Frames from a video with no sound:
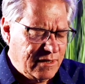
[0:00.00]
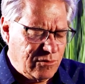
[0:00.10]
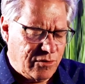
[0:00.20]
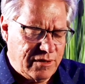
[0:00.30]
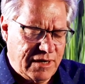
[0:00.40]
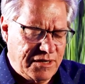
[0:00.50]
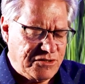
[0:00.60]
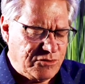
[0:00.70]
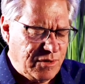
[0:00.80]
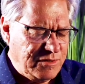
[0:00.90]
Lord, let us
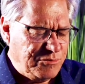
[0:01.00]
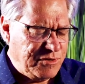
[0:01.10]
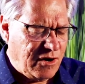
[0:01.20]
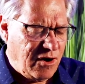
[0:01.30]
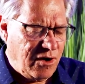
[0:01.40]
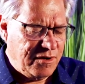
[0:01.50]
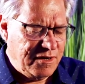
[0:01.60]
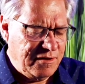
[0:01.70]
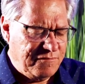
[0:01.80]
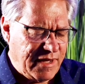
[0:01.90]
surrender it all
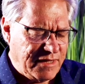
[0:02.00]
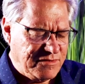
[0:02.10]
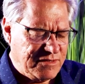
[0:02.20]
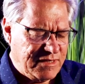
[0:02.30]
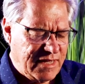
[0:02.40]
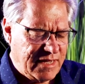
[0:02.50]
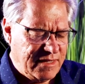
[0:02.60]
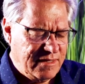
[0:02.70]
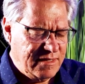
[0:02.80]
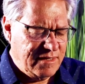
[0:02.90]
in advance
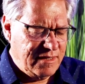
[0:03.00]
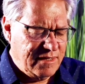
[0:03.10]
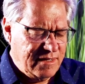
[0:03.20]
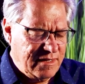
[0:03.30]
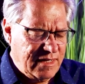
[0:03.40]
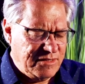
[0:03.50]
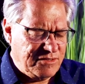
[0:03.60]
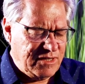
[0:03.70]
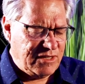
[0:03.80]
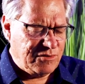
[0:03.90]
today and
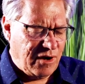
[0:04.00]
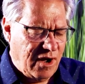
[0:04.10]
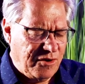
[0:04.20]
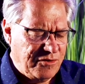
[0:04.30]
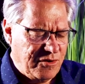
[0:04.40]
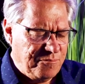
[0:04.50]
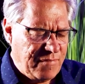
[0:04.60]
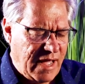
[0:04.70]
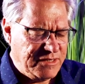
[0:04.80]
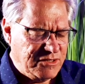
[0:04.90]
seek to honor your
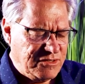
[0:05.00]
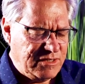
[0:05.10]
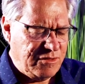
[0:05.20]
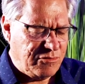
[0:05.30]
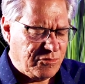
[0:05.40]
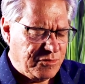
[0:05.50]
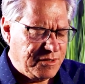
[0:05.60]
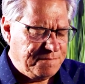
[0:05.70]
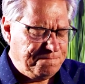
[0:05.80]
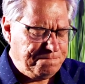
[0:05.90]
majesty through
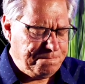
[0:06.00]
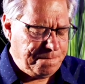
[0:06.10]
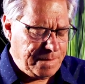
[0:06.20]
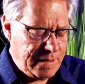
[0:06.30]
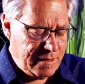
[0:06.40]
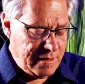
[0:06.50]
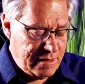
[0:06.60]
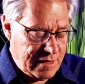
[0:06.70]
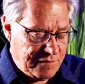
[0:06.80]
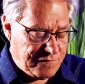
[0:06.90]
it.
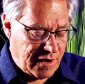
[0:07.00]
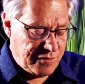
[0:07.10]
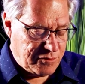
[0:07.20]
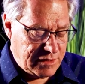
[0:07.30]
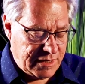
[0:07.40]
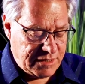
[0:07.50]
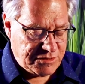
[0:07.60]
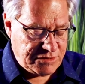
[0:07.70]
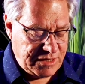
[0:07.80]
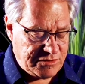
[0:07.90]
And Father, let
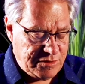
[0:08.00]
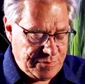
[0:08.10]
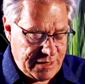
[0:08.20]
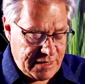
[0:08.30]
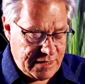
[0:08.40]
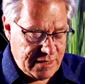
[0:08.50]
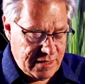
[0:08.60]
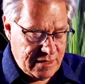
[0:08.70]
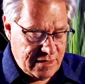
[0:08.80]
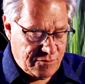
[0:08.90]
us seek to be
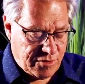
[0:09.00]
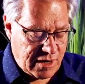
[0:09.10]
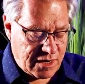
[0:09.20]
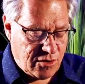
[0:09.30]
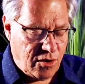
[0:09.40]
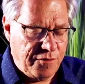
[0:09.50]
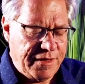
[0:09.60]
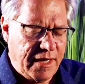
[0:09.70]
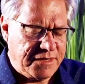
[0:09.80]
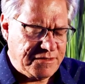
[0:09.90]
what I call
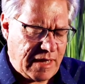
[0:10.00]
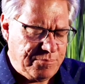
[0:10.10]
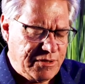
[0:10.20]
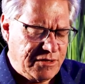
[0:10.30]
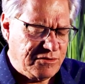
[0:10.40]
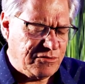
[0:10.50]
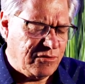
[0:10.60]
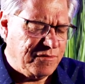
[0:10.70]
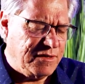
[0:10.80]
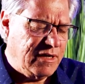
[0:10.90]
the accepting
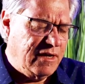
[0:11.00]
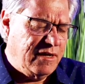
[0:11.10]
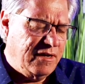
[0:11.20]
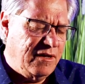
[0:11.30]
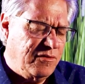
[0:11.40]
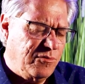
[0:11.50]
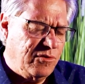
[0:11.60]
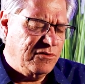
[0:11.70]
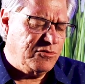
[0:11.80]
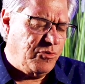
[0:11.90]
servant. In other
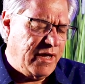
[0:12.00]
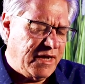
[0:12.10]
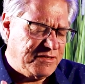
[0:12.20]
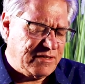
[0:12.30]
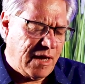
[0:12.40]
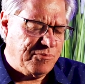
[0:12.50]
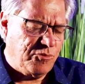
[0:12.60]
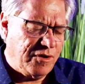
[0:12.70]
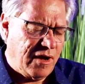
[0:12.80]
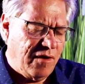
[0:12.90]
words, we accept
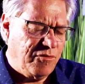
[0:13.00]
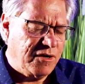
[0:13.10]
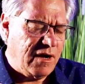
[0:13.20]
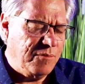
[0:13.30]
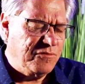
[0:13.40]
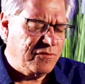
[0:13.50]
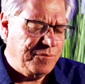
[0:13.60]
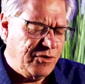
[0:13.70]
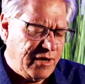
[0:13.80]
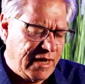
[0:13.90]
whatever comes
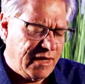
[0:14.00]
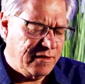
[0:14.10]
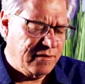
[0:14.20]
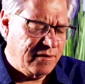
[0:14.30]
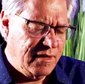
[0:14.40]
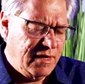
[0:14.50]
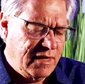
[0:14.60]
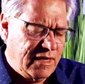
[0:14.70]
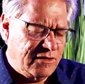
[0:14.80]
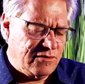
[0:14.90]
from your hand
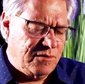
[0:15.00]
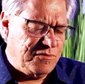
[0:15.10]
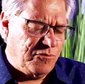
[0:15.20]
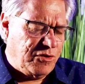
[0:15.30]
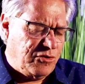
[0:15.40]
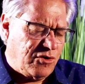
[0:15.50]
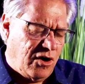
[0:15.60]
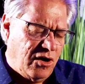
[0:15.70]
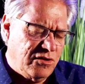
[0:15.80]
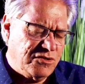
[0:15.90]
in terms of what you
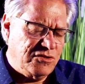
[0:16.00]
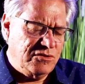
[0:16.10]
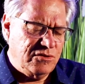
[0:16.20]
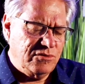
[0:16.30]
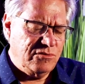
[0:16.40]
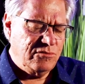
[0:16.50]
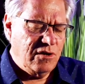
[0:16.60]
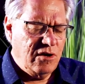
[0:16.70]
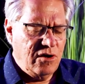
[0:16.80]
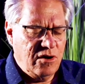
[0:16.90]
call us to do,
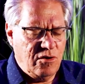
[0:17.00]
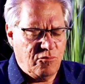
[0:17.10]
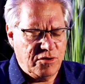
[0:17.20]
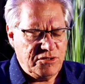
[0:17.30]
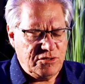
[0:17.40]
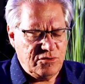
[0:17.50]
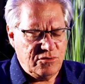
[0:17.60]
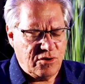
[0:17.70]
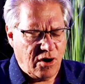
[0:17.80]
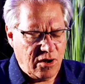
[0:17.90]
what
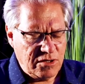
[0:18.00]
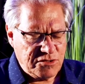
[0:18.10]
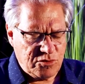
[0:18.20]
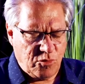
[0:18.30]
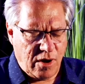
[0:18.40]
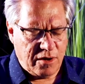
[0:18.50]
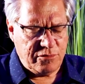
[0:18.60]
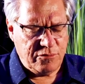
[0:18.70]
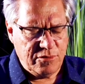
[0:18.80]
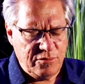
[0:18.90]
you call us to
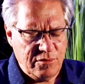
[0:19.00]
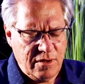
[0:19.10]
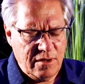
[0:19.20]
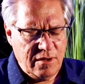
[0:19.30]
walk through,